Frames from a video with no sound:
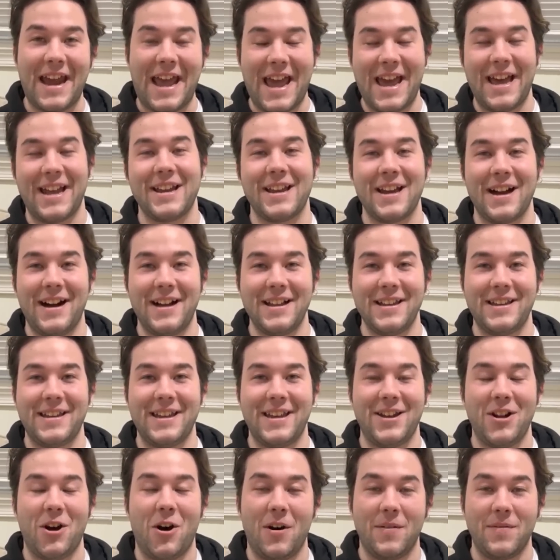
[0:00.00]
ad
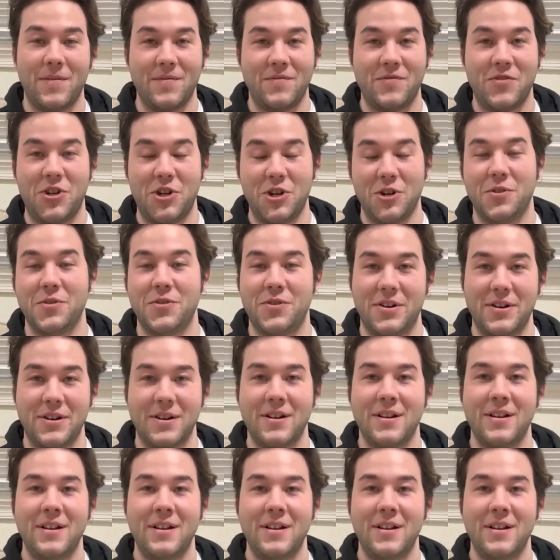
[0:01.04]
content off of children